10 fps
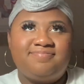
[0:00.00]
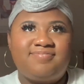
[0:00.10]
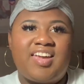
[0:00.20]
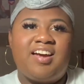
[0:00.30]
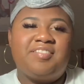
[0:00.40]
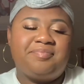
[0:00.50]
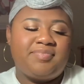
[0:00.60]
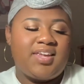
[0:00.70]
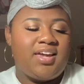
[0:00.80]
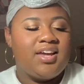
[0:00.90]
Yeah.
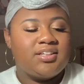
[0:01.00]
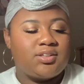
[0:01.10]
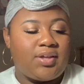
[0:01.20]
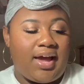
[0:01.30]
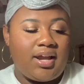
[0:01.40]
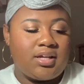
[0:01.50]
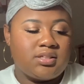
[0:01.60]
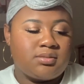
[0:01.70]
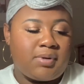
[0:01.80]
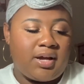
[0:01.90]
So that is
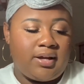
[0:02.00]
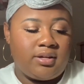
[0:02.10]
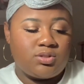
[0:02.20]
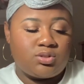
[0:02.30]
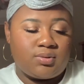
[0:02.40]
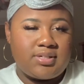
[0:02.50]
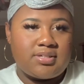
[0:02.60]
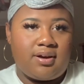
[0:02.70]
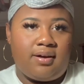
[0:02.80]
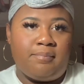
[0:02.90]
my story
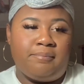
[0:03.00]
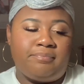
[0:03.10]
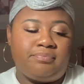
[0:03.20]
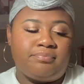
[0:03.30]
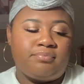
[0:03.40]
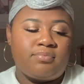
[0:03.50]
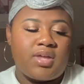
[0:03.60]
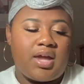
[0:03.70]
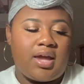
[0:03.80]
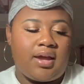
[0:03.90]
time,
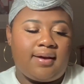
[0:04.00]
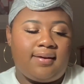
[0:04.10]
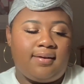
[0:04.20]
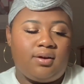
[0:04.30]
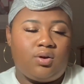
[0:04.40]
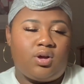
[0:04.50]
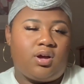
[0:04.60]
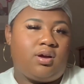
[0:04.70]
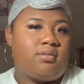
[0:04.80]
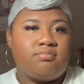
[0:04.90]
and
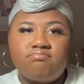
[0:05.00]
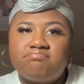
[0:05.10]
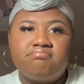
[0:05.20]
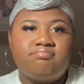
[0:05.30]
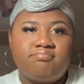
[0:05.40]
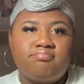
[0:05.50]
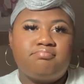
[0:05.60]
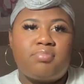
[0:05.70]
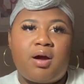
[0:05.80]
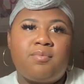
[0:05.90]

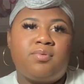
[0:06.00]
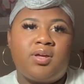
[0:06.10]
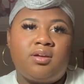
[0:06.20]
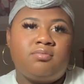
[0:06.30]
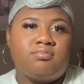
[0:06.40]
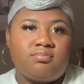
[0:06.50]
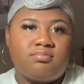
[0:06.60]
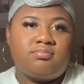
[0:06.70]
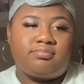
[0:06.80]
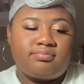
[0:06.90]
probably
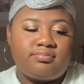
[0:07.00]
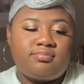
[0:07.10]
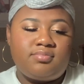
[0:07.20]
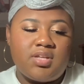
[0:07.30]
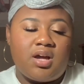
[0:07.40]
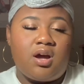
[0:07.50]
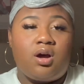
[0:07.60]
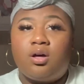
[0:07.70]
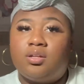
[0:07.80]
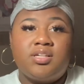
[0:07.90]

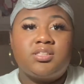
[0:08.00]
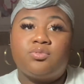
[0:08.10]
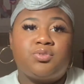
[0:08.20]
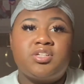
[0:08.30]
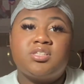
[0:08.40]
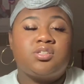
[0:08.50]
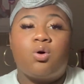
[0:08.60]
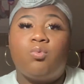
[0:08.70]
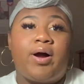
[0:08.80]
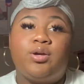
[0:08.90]
a list of reasons on
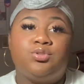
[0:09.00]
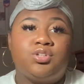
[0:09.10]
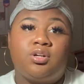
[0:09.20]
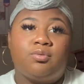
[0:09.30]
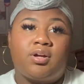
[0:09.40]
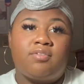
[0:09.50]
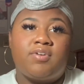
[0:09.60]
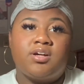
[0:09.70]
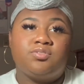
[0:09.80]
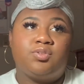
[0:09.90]
why you shouldn't work in
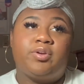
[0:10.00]
fast food.